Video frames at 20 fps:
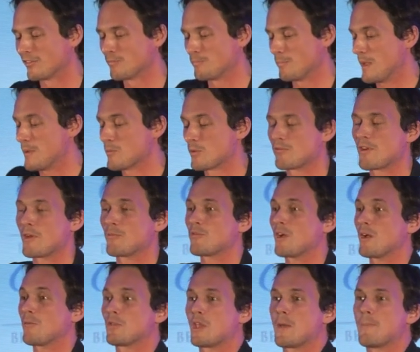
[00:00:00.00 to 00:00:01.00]
people who
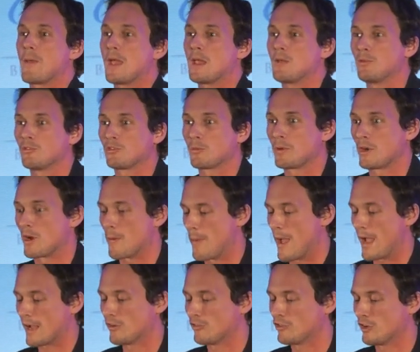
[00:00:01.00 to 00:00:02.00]
have their babies up in our
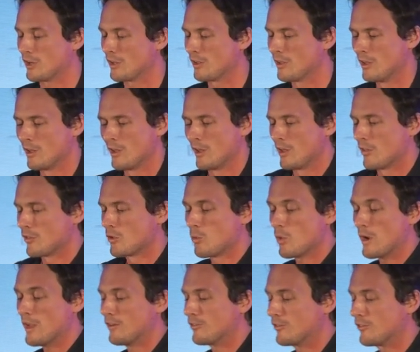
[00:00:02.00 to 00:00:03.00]
packaging. The
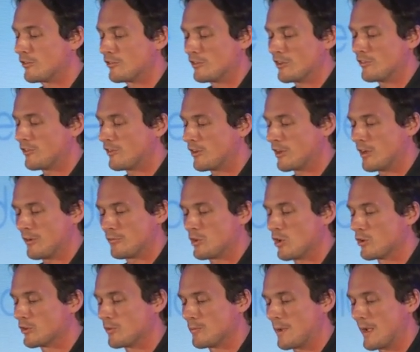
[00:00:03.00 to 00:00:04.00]
weirdest statistic I've
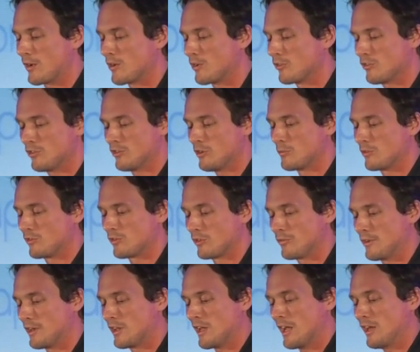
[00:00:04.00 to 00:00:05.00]
got about consumer sort
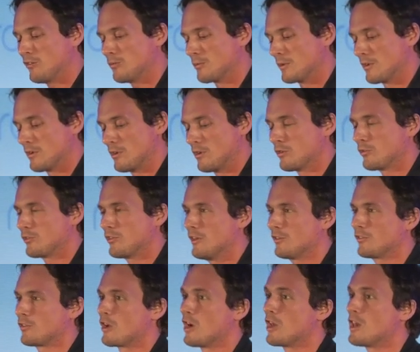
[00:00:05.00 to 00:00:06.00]
of engagement and loyalty
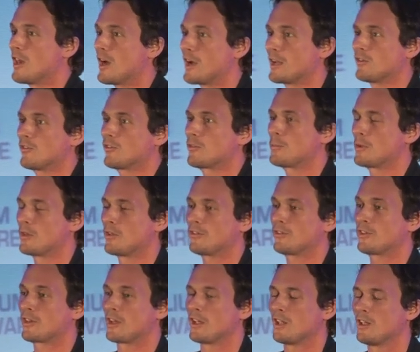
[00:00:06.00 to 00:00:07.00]
is on our 9th
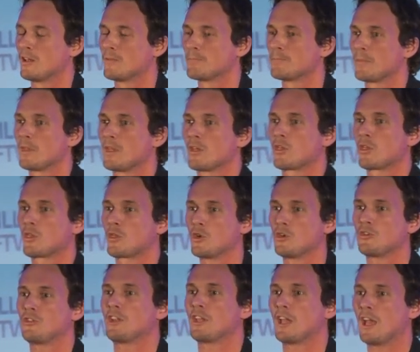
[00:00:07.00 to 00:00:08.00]
birthday,
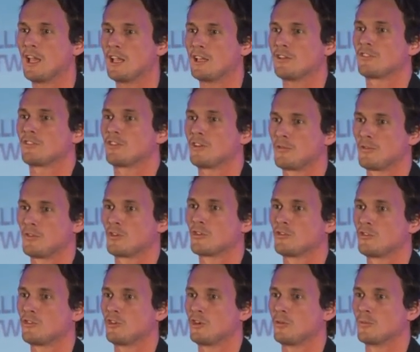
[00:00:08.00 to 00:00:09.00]
38 different
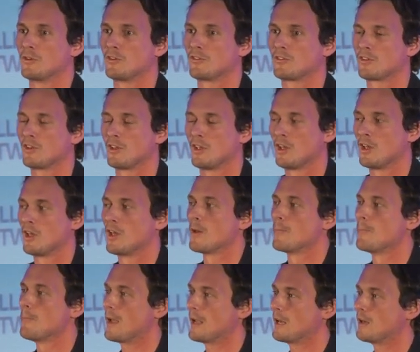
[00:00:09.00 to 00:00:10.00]
consumers
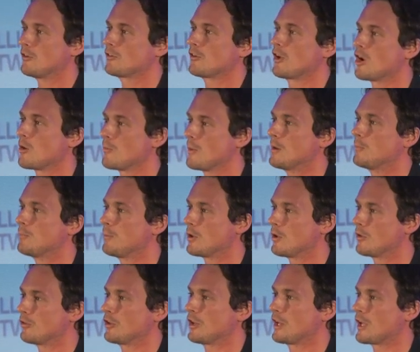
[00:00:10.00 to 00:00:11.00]
made us a homemade
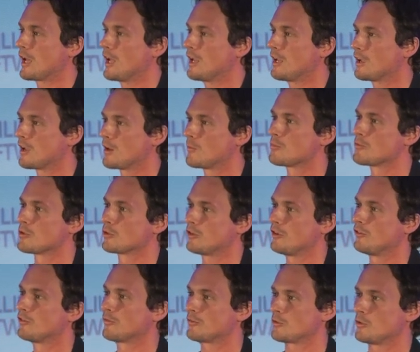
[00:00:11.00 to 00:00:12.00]
birthday cake and brought it
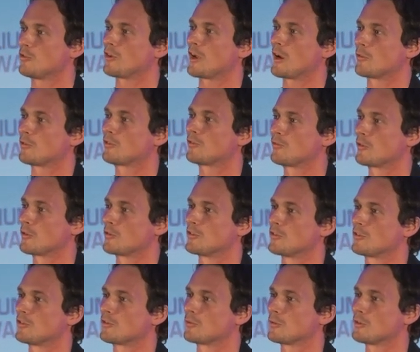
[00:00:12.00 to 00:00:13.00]
into Fruit Towers
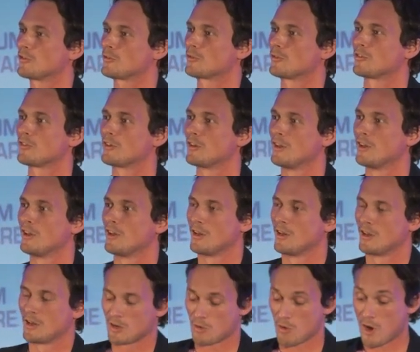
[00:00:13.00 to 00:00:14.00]
for us, which was
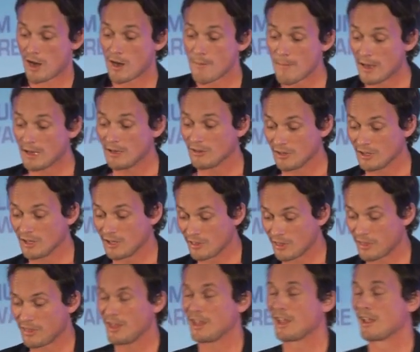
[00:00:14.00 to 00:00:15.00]
quite an amazing
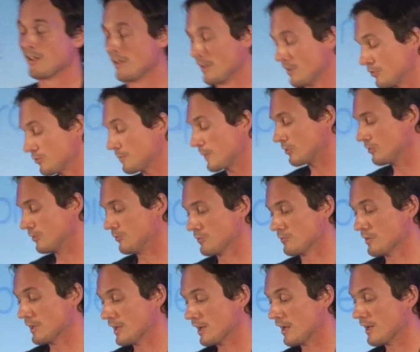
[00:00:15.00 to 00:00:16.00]
thing, especially if you
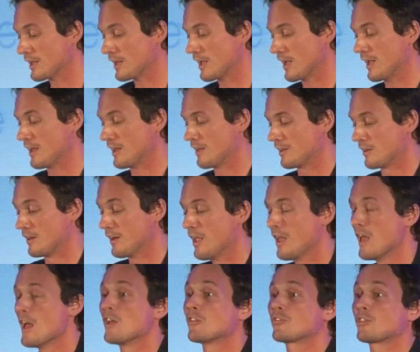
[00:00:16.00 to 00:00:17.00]
really like cake. And
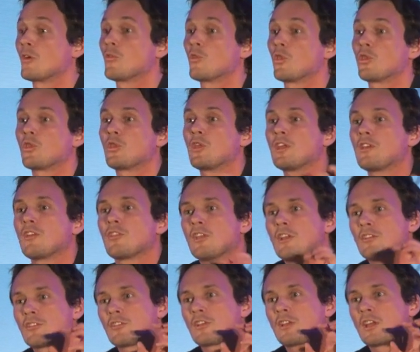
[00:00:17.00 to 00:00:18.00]
so
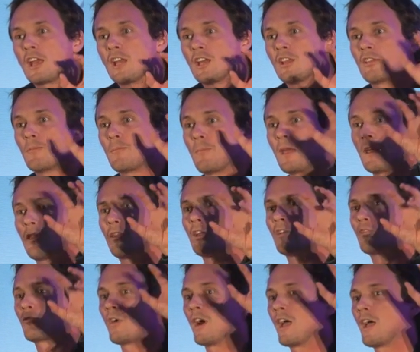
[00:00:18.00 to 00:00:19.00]
these getting the big
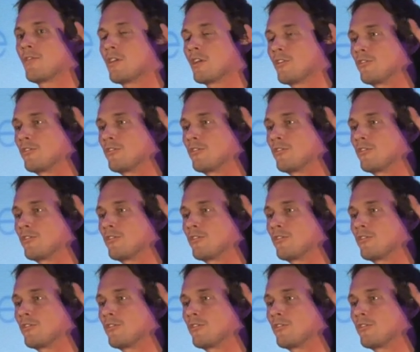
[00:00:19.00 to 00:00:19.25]
things right, having a